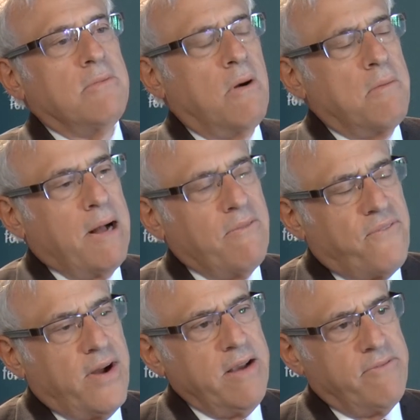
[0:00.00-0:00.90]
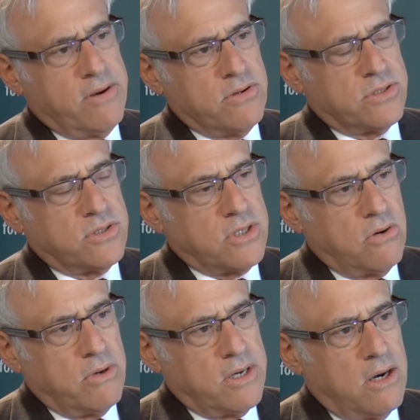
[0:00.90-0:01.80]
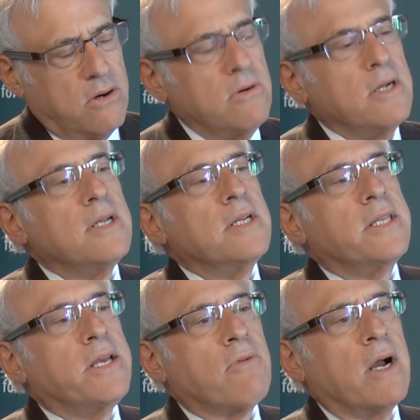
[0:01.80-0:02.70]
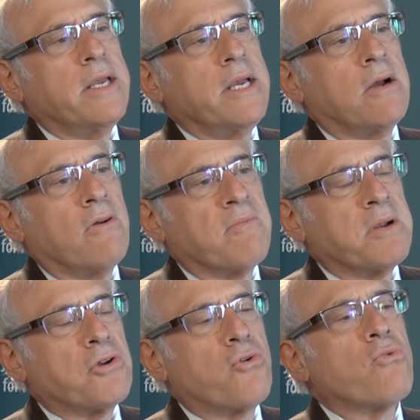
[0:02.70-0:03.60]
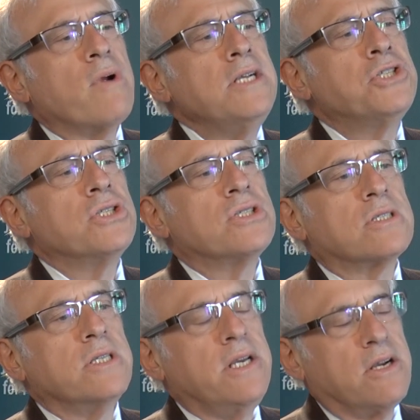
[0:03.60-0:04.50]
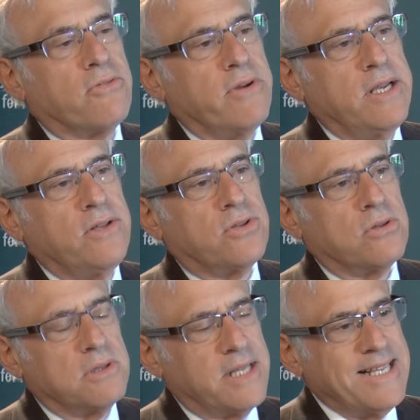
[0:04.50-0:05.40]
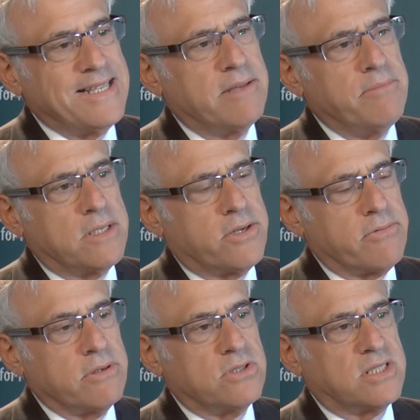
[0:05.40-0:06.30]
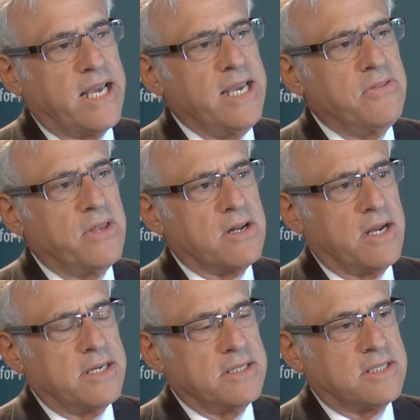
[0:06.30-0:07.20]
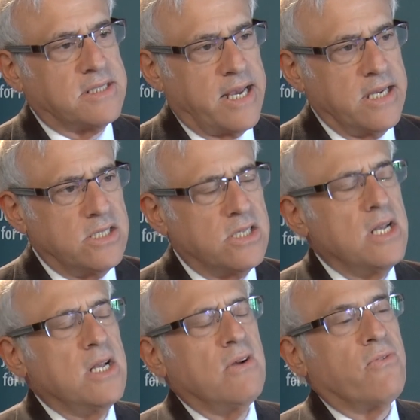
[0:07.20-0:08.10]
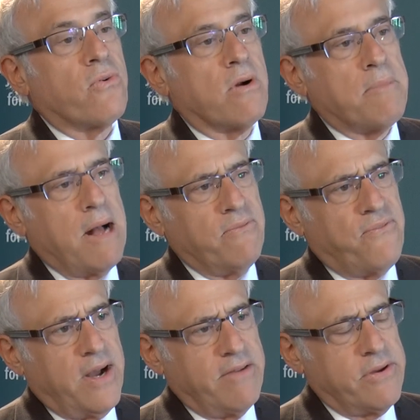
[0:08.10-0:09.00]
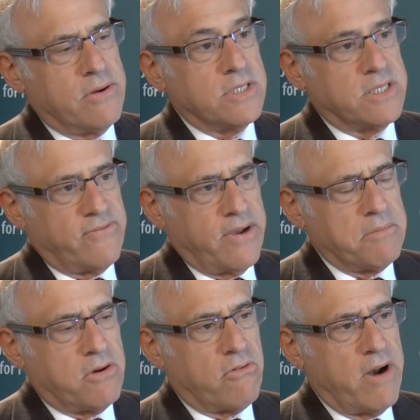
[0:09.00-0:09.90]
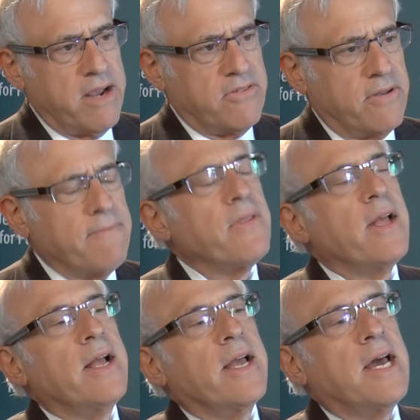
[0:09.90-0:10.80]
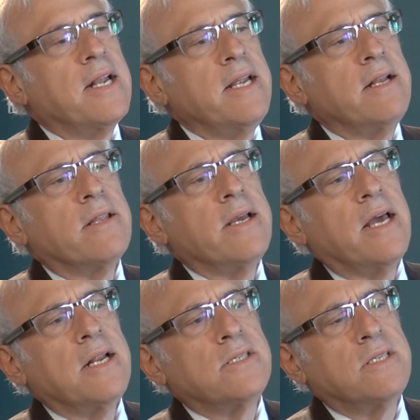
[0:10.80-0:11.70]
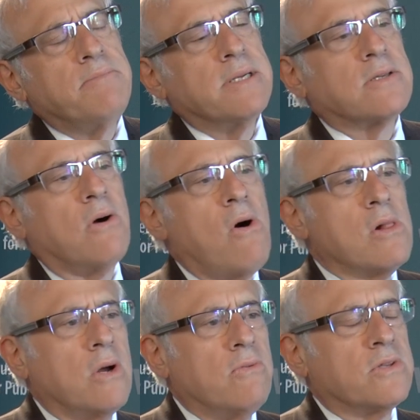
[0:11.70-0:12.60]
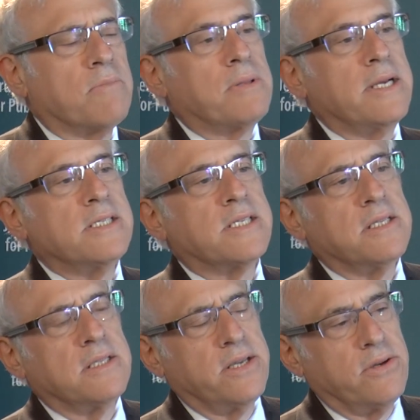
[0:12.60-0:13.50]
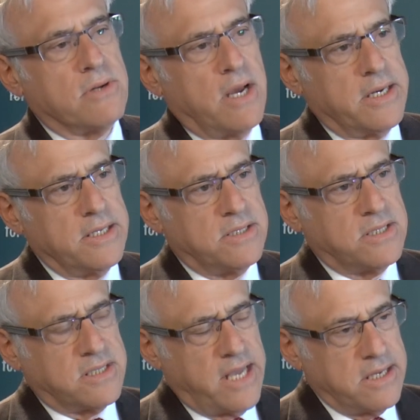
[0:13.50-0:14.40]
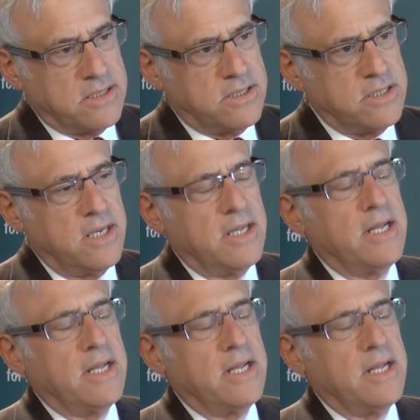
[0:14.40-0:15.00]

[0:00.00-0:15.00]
Well, about 5 years or so ago, the Iraqi government graciously agreed to let the material stay in the United States for about 5 years, if I'm correct. And they had exhibits all over the place in the United States.